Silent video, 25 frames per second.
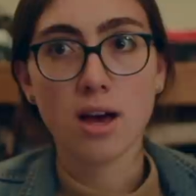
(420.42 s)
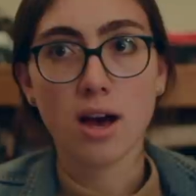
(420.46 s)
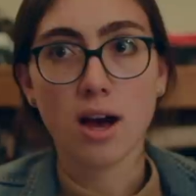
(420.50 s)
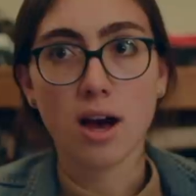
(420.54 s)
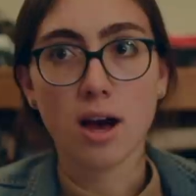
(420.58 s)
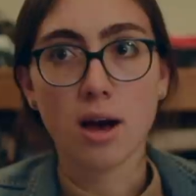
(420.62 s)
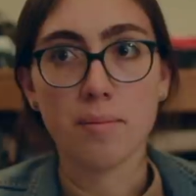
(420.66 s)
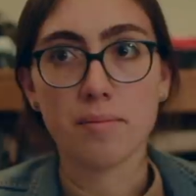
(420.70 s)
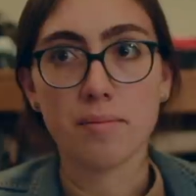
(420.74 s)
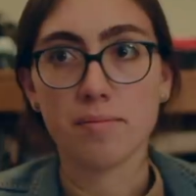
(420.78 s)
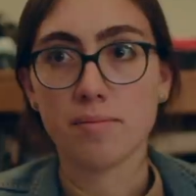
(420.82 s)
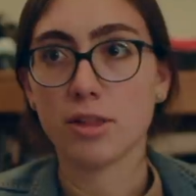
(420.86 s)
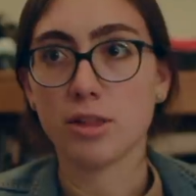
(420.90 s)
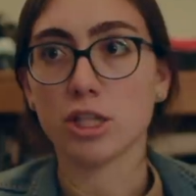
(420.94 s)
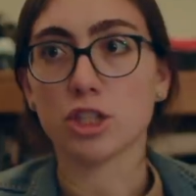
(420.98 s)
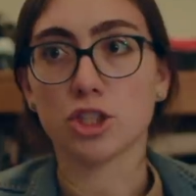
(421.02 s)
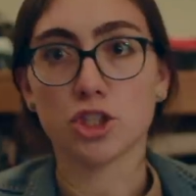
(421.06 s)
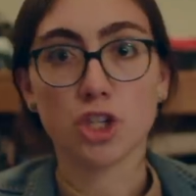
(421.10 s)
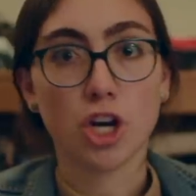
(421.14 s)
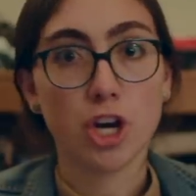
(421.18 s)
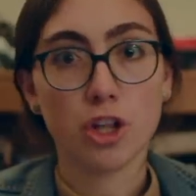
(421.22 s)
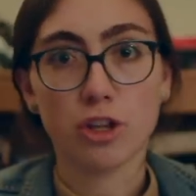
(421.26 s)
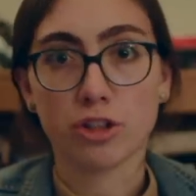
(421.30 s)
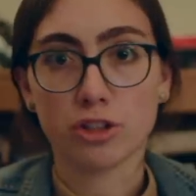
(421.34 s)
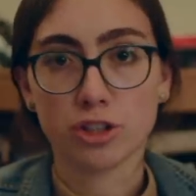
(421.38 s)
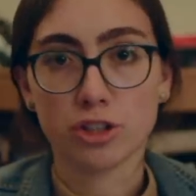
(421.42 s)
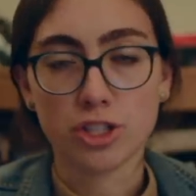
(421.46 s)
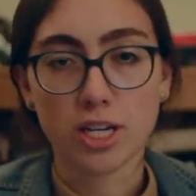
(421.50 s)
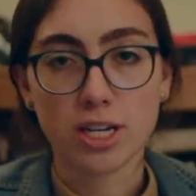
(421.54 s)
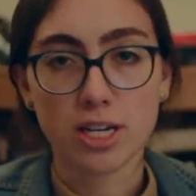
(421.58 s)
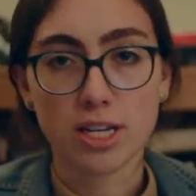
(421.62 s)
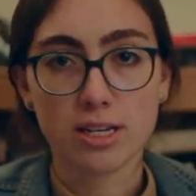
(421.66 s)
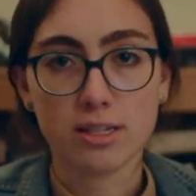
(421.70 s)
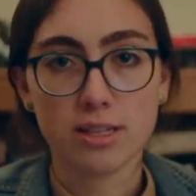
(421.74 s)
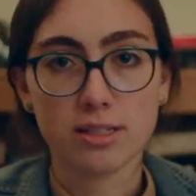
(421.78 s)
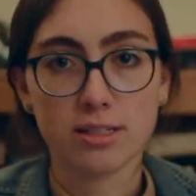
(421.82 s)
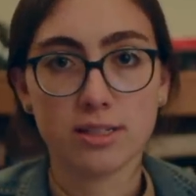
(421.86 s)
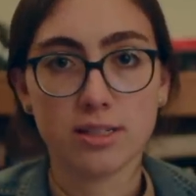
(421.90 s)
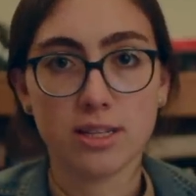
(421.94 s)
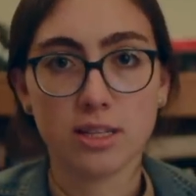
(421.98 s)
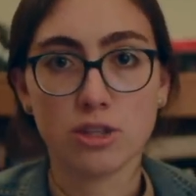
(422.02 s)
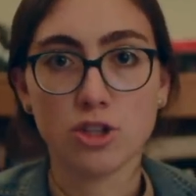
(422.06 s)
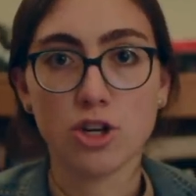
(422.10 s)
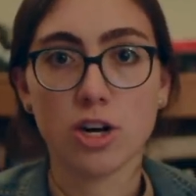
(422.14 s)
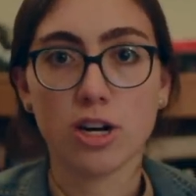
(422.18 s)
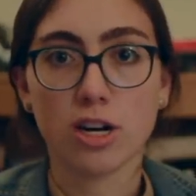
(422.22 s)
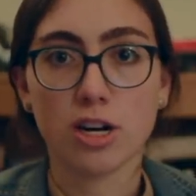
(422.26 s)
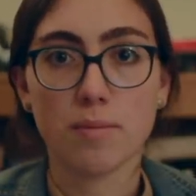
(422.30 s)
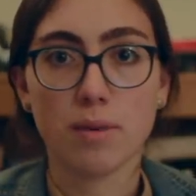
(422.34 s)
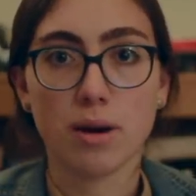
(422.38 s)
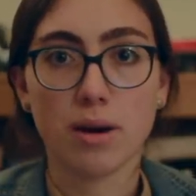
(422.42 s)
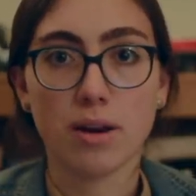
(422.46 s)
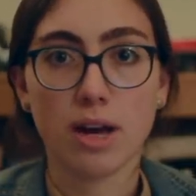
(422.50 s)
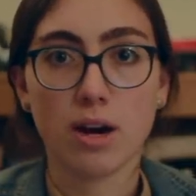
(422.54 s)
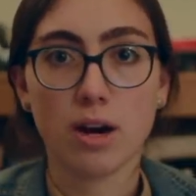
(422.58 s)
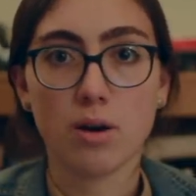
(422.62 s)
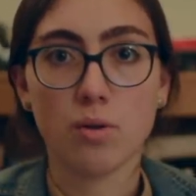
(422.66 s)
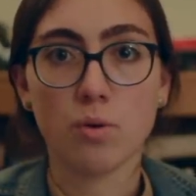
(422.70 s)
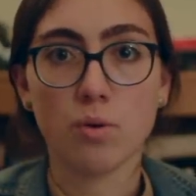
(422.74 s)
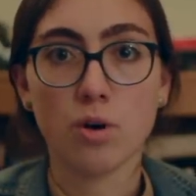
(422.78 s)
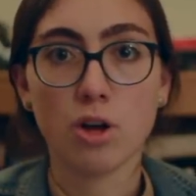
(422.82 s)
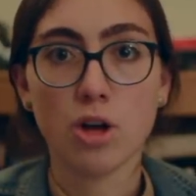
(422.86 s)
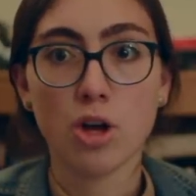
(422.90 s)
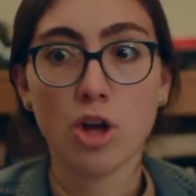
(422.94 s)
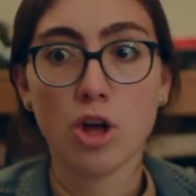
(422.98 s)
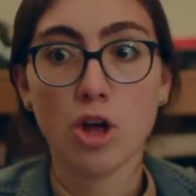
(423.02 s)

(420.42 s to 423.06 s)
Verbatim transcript: Um, there's other studies that talk about how